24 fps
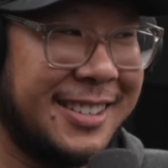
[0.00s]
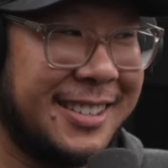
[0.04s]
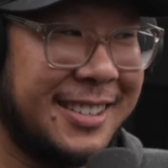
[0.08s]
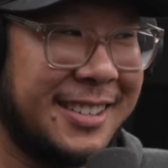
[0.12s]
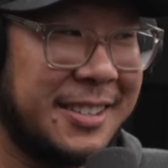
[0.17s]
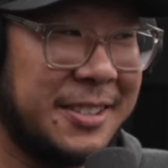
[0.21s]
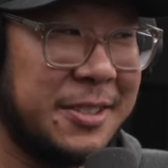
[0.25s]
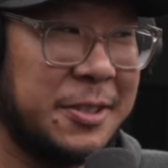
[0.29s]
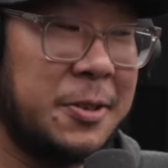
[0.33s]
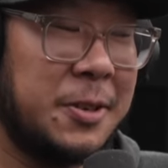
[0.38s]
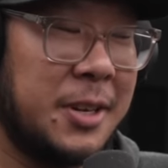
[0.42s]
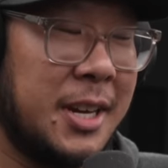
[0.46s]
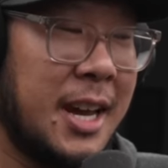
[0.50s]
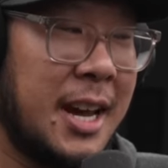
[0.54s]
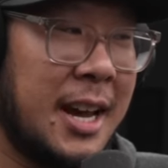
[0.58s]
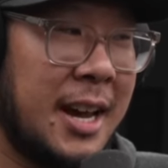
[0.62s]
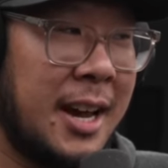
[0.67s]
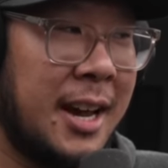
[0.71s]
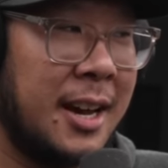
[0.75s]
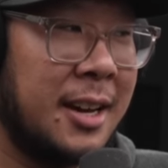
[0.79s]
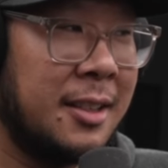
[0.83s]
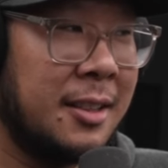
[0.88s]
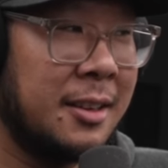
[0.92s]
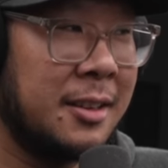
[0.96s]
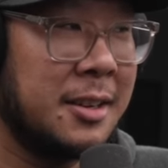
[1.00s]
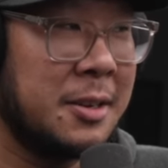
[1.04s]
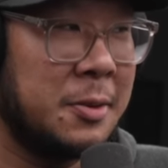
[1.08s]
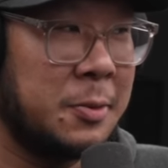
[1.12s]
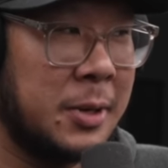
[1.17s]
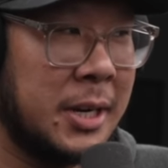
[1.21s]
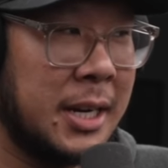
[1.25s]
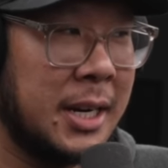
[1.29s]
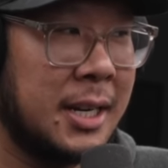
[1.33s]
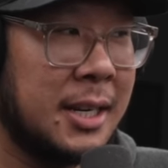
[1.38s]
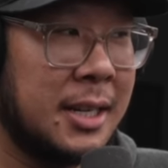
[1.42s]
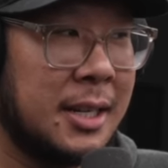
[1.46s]
So, yeah, I look
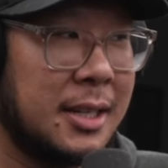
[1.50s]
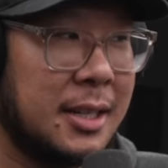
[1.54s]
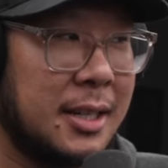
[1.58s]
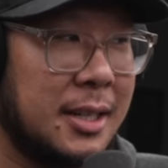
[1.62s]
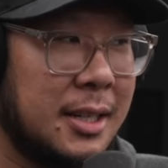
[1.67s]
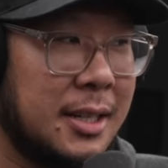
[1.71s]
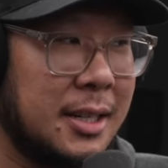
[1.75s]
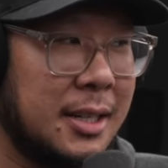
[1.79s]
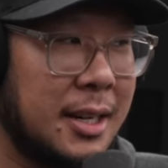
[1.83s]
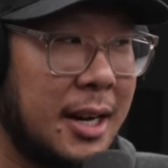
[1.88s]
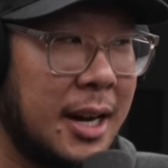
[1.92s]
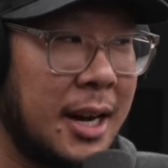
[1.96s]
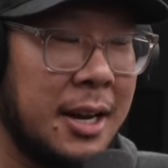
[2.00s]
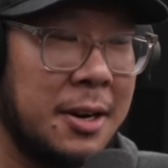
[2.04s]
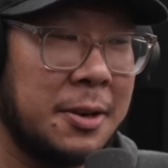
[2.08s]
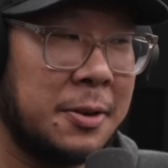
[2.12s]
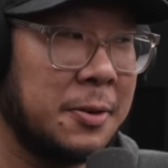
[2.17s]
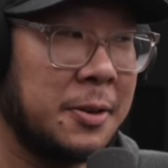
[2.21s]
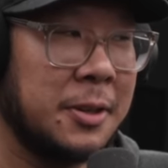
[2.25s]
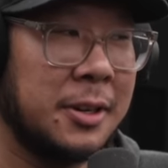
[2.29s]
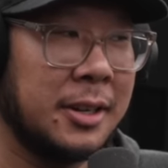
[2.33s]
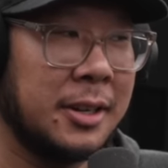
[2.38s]
away. You look away.